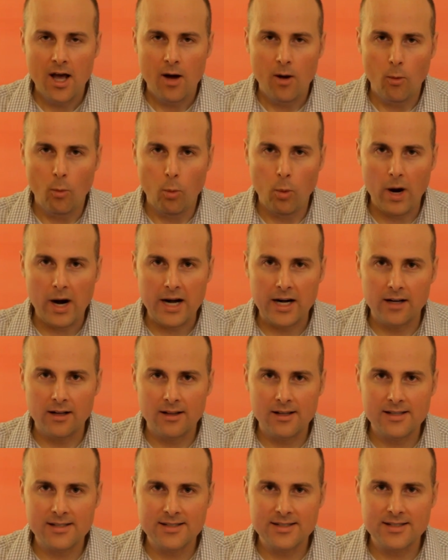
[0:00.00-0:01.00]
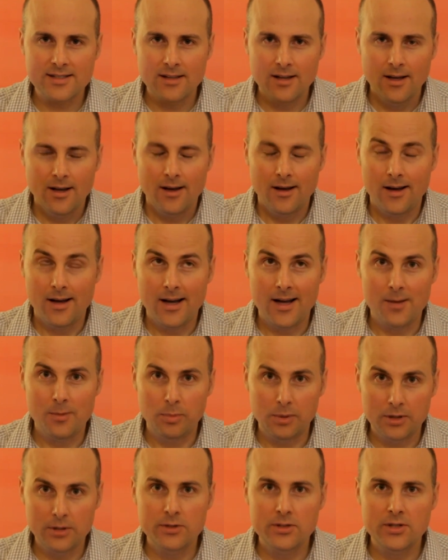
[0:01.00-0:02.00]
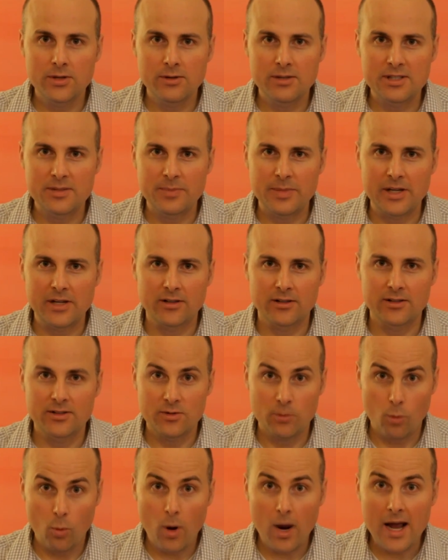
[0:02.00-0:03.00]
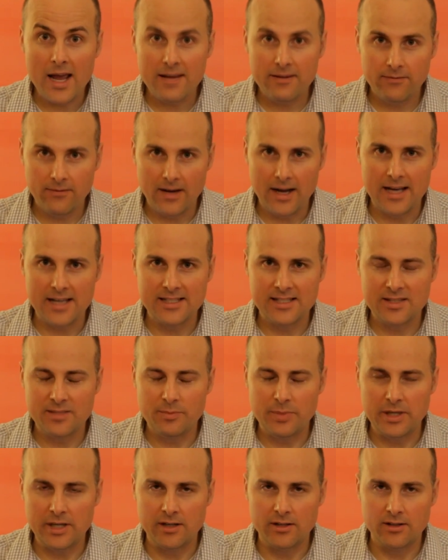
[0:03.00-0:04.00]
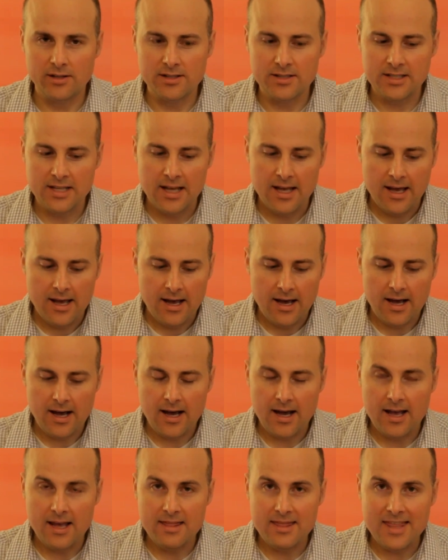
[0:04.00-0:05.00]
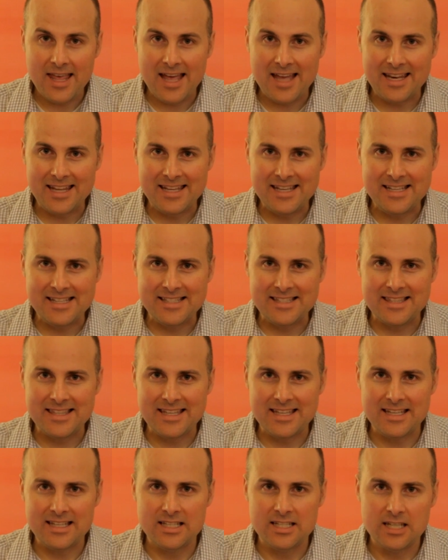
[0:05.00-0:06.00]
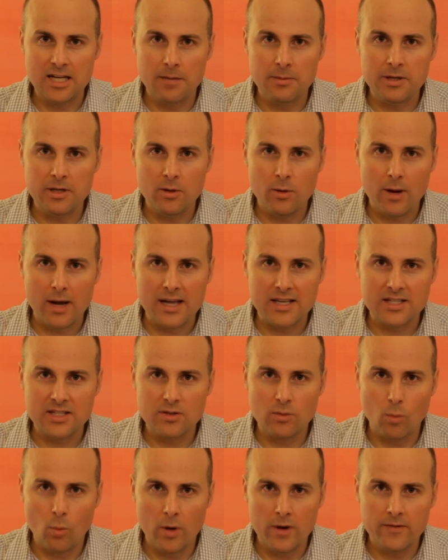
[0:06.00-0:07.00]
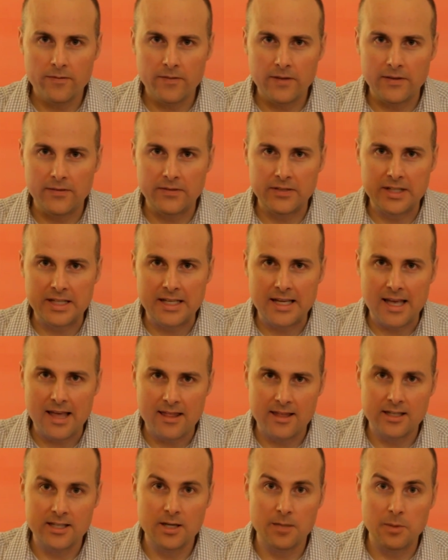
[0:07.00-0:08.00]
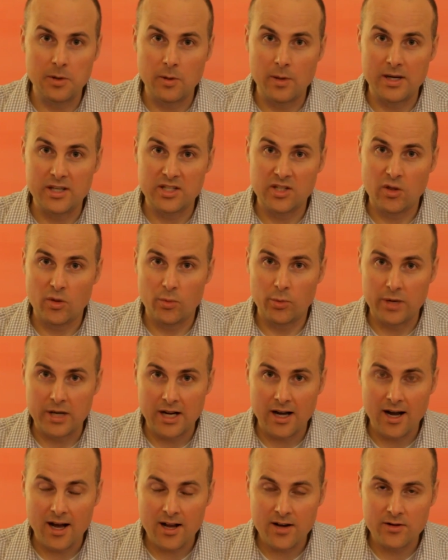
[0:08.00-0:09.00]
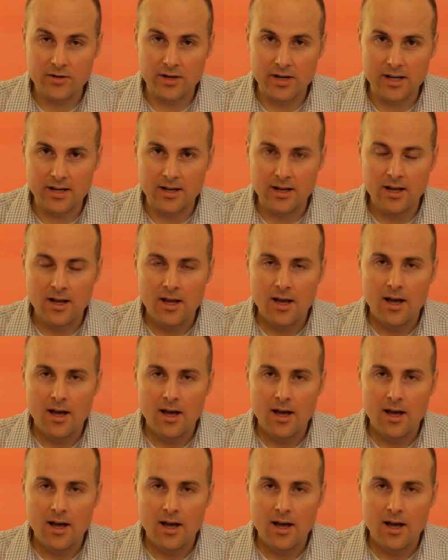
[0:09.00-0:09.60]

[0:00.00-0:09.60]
wireless Bluetooth speakers, Wi-Fi speakers, and that is the WS 150 and the WS 300,